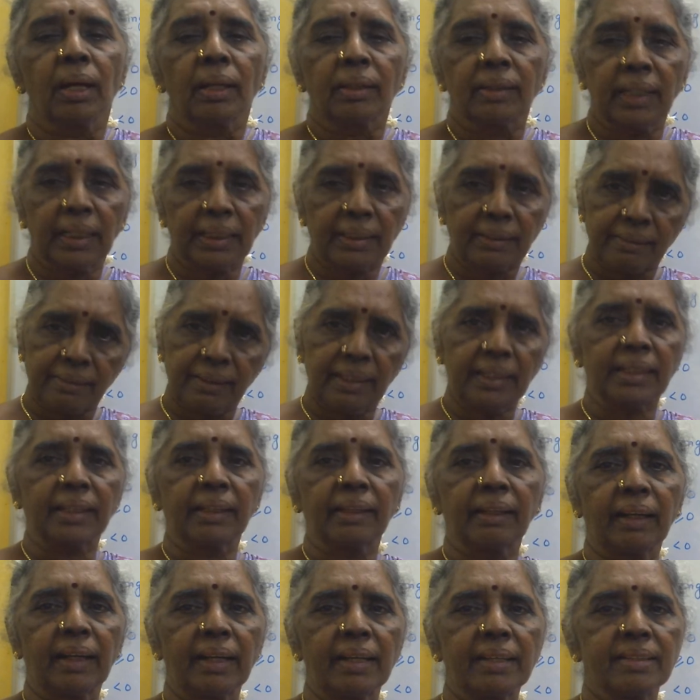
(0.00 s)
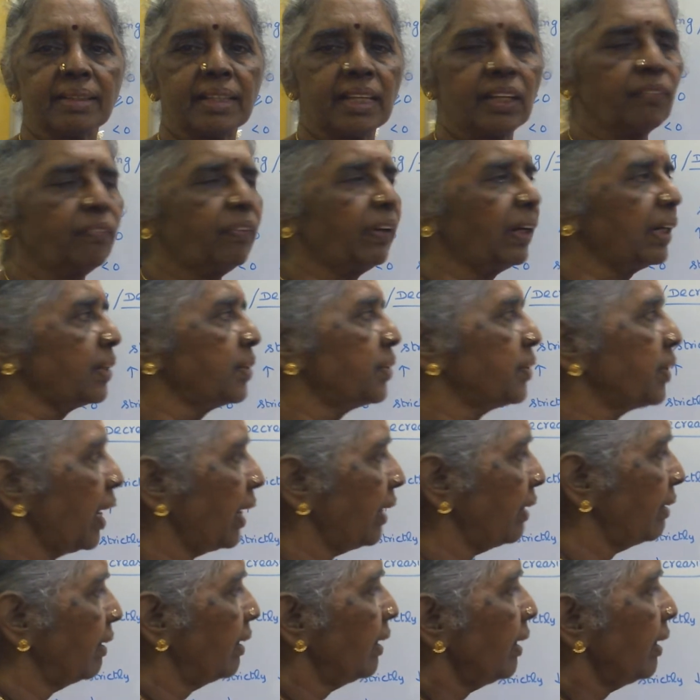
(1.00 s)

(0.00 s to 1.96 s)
That is a decreasing function.